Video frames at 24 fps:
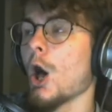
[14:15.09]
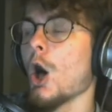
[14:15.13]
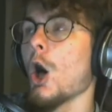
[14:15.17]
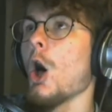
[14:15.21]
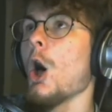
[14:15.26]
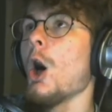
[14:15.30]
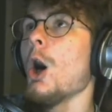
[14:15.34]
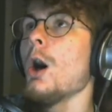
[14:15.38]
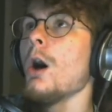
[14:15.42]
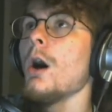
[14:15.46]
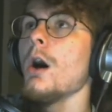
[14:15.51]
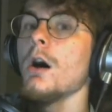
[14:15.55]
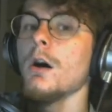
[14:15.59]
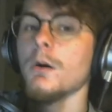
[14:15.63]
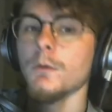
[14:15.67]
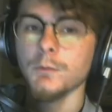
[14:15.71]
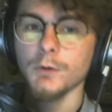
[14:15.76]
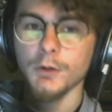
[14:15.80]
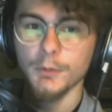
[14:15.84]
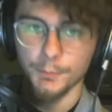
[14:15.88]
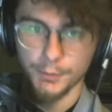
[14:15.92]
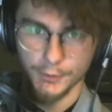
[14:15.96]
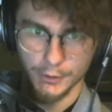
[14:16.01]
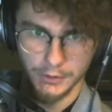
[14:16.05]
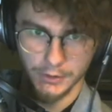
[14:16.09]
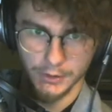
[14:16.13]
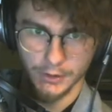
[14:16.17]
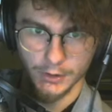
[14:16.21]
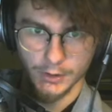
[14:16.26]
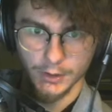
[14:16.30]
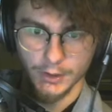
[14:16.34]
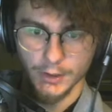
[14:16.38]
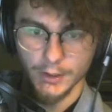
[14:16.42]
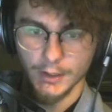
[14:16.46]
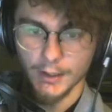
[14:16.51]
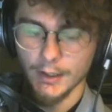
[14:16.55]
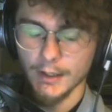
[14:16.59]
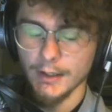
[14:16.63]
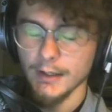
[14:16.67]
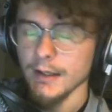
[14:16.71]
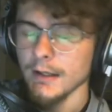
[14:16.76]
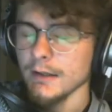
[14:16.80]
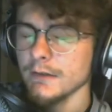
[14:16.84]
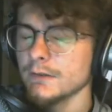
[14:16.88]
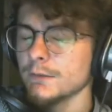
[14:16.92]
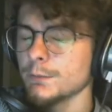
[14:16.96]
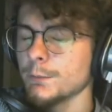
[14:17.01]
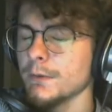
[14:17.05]
Horrible.
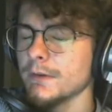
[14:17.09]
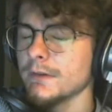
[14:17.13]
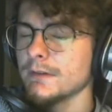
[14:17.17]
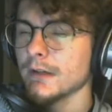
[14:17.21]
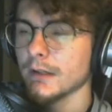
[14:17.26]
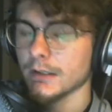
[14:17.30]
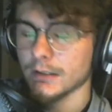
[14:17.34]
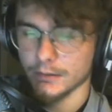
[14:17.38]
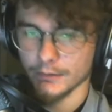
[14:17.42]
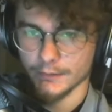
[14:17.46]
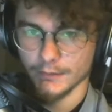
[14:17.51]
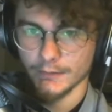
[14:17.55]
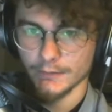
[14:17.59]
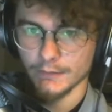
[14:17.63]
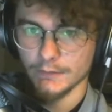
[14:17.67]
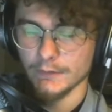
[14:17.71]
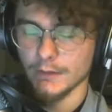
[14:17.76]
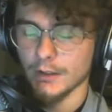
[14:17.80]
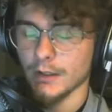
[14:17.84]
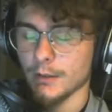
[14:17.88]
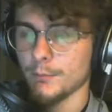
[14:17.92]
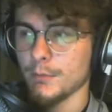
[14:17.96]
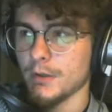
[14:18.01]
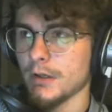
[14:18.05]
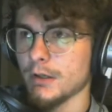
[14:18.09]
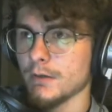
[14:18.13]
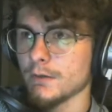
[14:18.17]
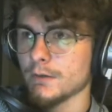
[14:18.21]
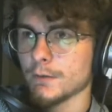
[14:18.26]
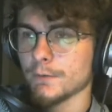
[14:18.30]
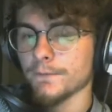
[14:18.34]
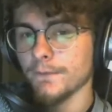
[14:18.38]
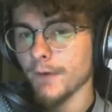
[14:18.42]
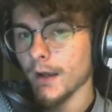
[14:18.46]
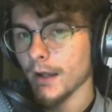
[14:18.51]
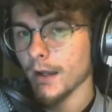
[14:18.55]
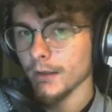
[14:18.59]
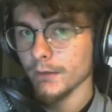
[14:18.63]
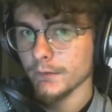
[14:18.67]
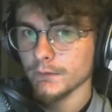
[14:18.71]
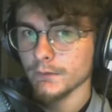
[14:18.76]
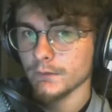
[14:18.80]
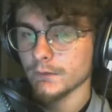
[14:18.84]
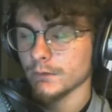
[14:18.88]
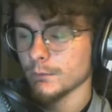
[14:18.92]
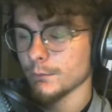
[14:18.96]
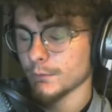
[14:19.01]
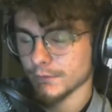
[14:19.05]
It's ridiculous, meaning their file
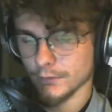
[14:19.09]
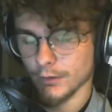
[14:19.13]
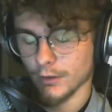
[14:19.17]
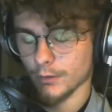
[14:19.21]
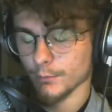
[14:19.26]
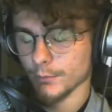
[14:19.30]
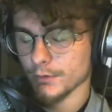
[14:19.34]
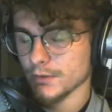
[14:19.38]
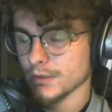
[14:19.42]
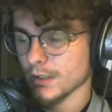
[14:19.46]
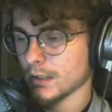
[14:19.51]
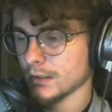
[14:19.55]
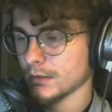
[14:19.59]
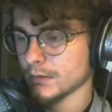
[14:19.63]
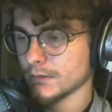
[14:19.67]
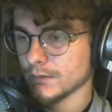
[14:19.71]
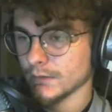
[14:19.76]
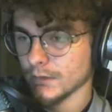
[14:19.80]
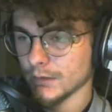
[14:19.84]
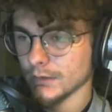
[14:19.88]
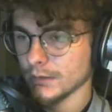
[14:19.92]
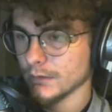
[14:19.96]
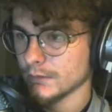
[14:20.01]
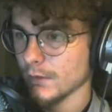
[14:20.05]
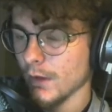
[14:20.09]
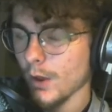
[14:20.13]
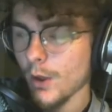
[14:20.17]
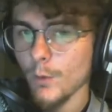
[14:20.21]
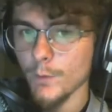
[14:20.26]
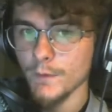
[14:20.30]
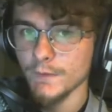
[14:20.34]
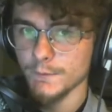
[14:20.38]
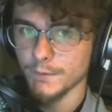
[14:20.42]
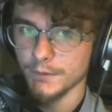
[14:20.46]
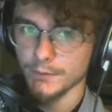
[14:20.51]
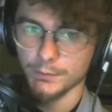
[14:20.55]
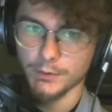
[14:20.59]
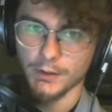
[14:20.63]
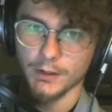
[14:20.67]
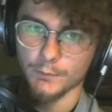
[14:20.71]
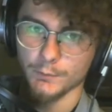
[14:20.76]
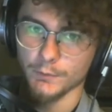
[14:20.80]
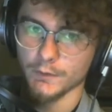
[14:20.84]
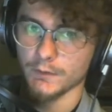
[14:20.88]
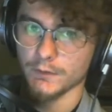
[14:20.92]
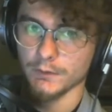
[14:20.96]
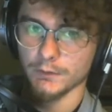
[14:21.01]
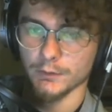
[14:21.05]
system is garbage, and it's always been a
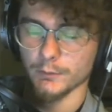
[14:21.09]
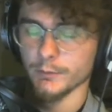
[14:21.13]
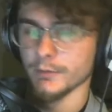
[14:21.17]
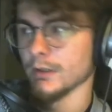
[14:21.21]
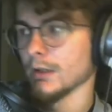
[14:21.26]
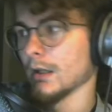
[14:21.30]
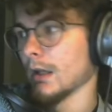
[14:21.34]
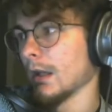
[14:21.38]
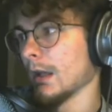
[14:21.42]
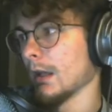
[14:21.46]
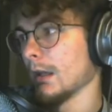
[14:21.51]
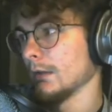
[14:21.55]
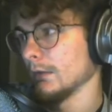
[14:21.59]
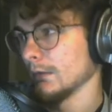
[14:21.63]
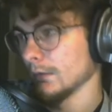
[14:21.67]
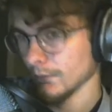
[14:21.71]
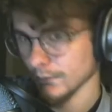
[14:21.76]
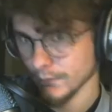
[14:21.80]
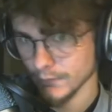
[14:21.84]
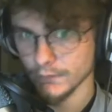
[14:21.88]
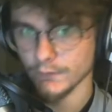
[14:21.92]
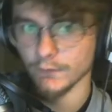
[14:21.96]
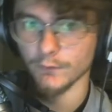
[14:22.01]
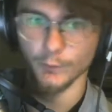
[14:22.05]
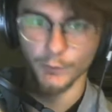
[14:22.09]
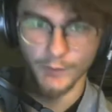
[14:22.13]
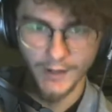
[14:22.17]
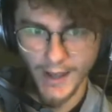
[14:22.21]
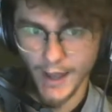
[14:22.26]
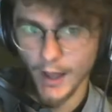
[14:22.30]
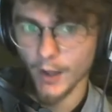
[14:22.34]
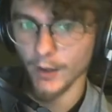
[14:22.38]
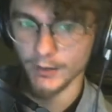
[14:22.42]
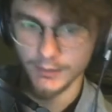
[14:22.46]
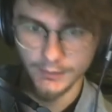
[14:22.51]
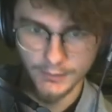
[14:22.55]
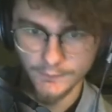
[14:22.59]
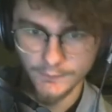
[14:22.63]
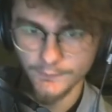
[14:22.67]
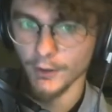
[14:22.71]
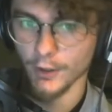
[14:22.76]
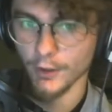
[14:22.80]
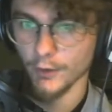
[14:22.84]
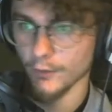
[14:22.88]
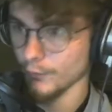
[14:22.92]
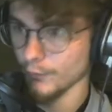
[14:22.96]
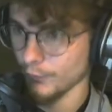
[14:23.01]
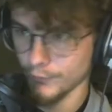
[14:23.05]
problem with Adobe, and this is the reality of
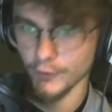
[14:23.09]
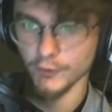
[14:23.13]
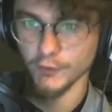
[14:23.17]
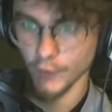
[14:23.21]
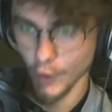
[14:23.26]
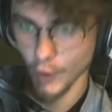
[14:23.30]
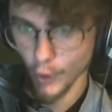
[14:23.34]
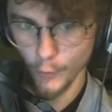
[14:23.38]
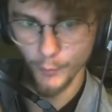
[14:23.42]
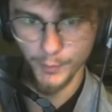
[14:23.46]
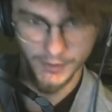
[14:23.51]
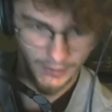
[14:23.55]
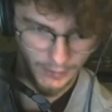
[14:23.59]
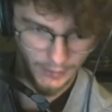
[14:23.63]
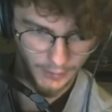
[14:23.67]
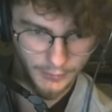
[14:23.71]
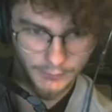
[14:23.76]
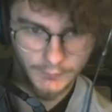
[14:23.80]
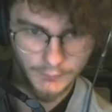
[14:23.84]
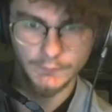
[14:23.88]
the Adobe.